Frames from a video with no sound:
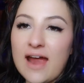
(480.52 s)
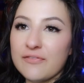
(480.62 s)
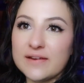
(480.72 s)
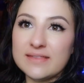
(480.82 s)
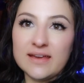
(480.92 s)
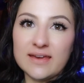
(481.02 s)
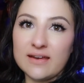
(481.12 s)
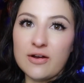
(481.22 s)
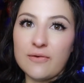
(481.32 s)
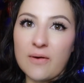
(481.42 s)
everything can
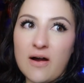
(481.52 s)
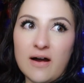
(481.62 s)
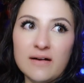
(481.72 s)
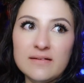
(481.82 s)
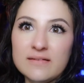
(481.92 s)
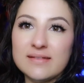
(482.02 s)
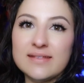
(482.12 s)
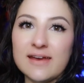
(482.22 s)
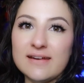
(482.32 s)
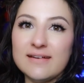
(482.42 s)
go wrong
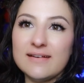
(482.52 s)
that